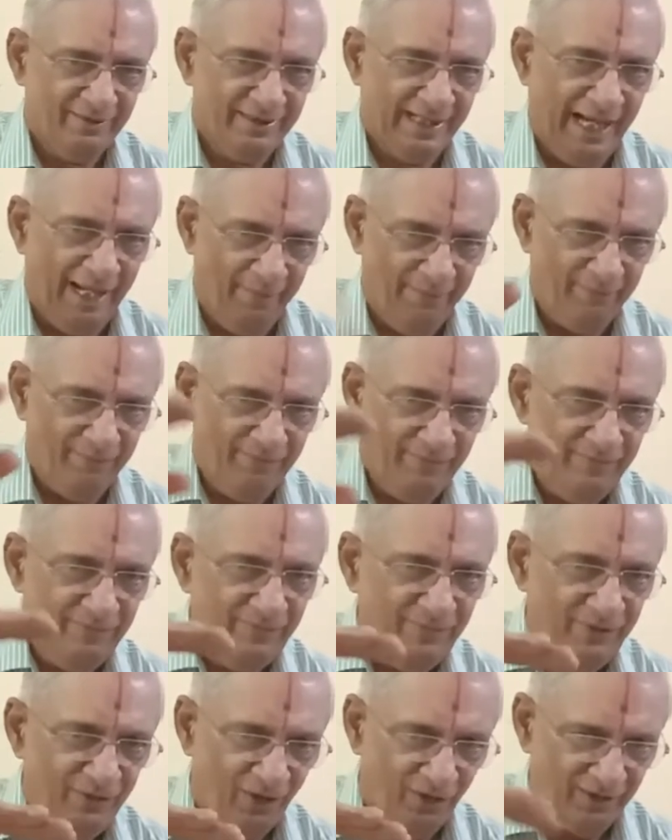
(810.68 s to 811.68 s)
I am
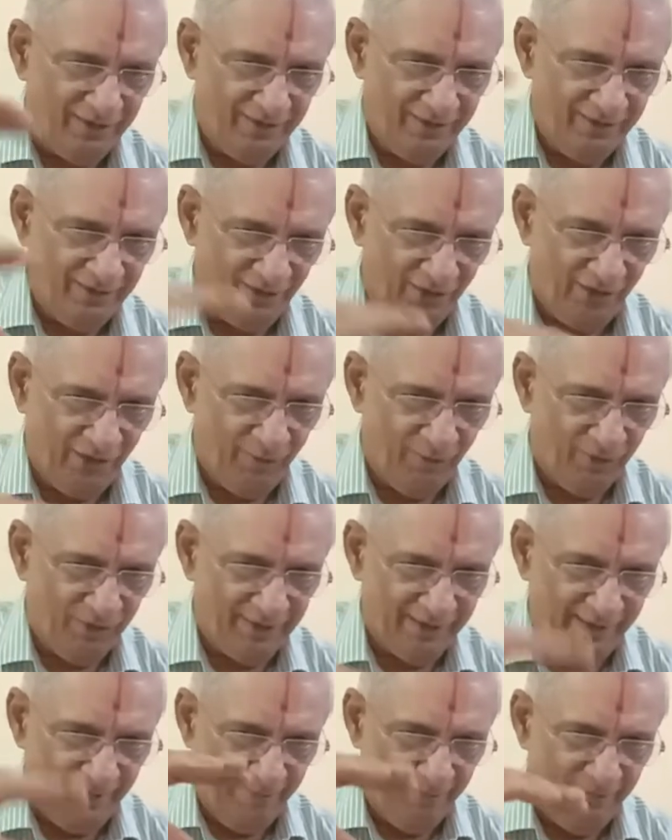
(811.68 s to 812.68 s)
not talking
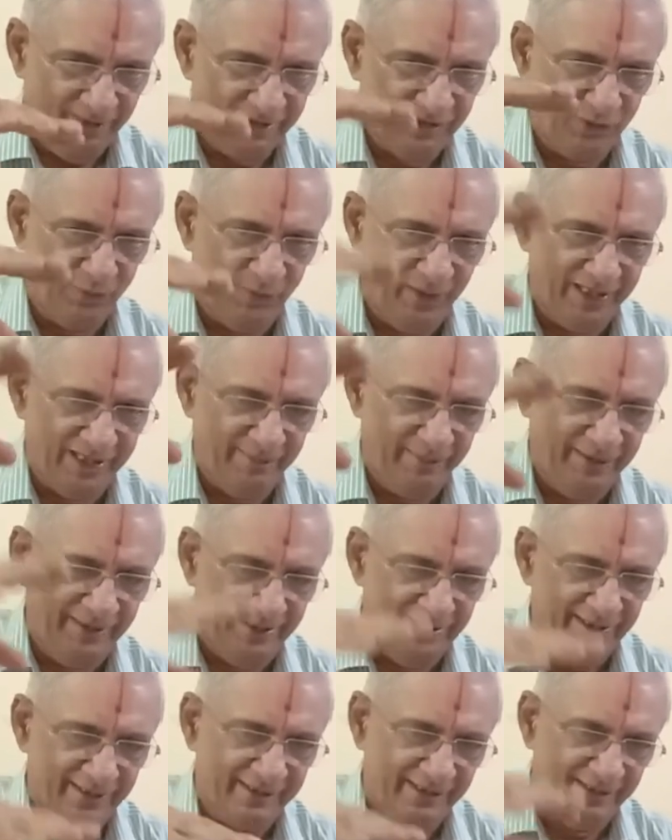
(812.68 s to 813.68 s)
about M.S.
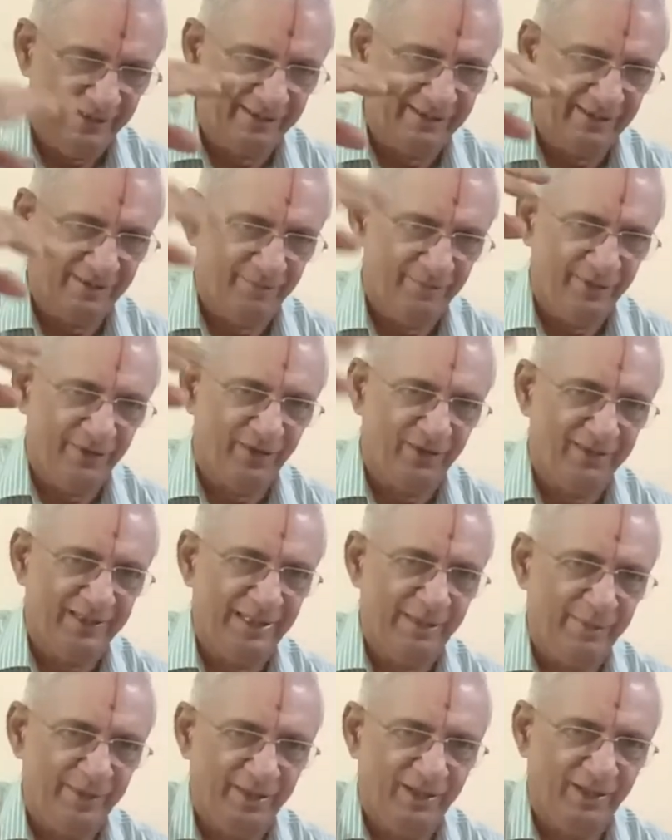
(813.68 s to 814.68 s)
Subbulakshmi. She is beyond
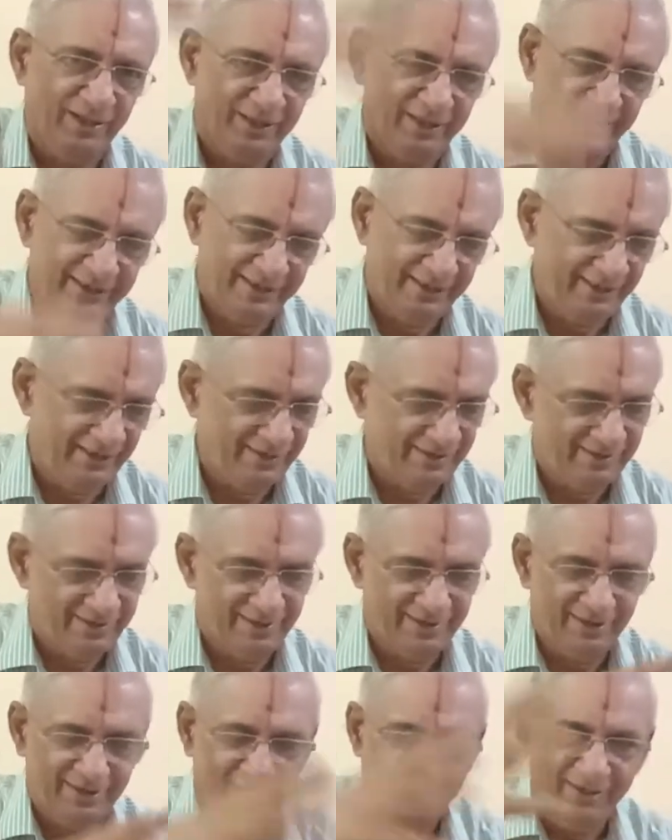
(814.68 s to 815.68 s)
demigod. She is
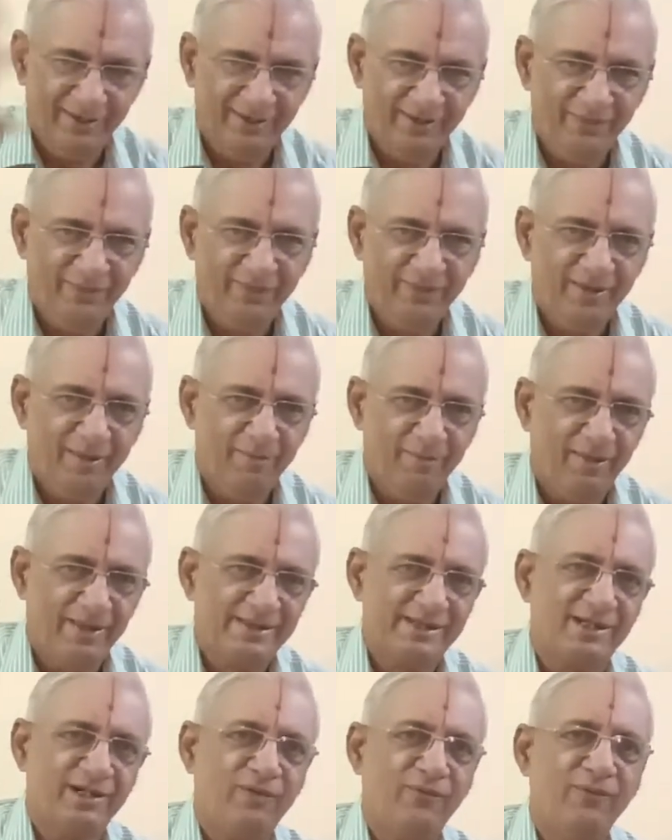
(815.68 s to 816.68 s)

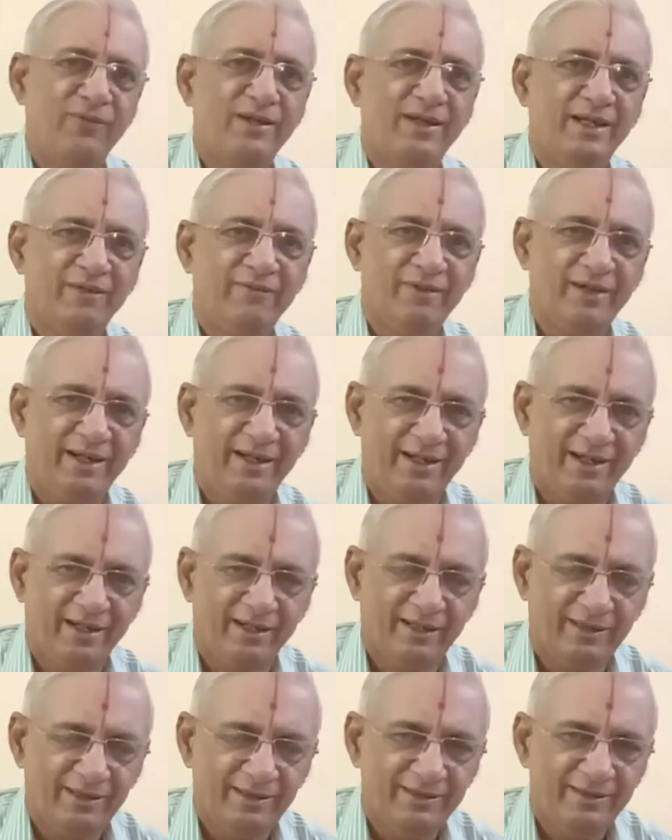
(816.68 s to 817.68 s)
master of every
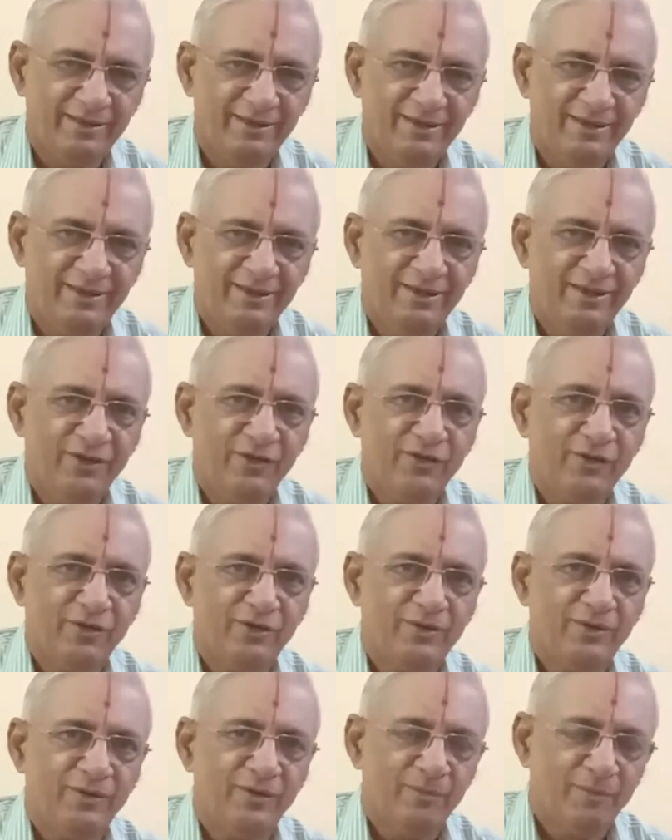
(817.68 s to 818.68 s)
raga.
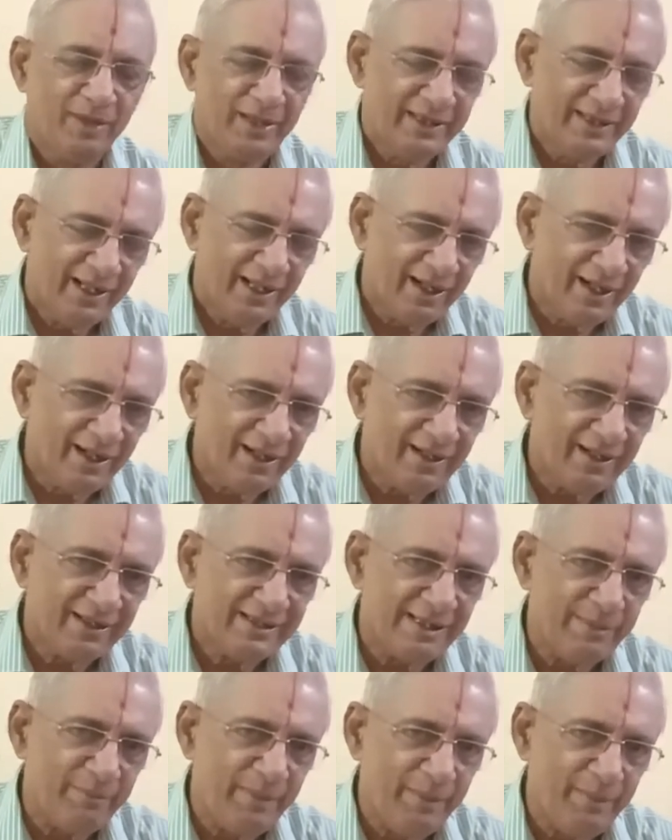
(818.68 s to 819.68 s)
So, but there are
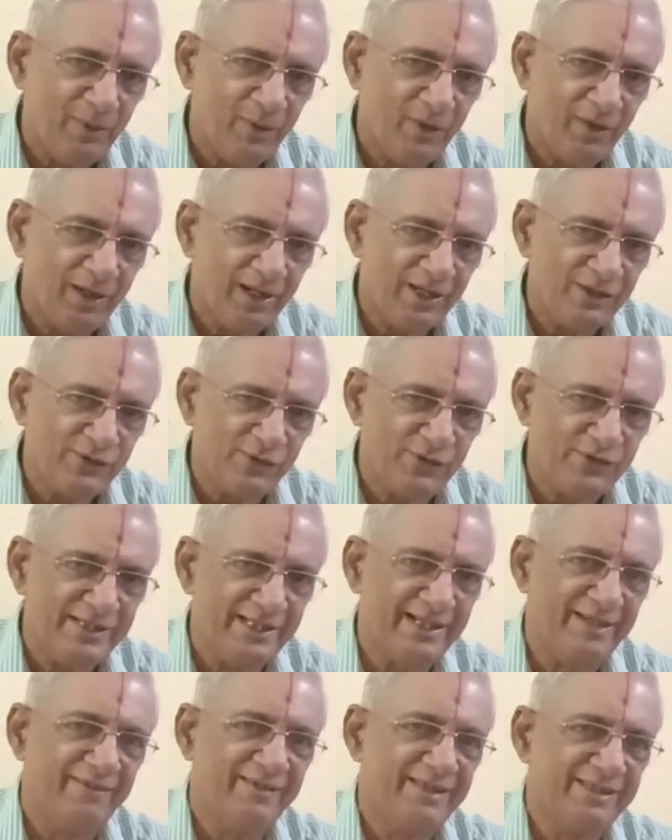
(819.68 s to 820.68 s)
some people who are
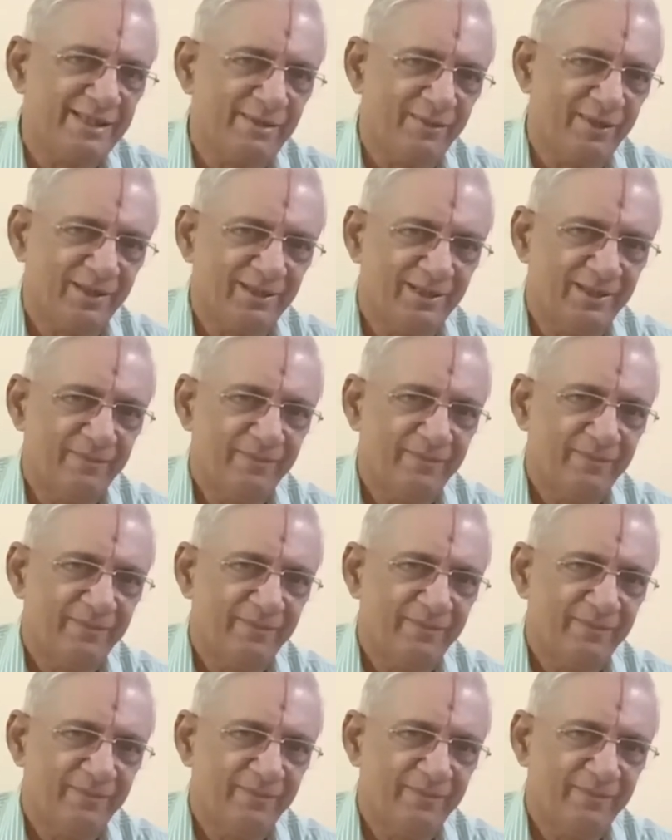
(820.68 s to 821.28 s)
associated with some raga.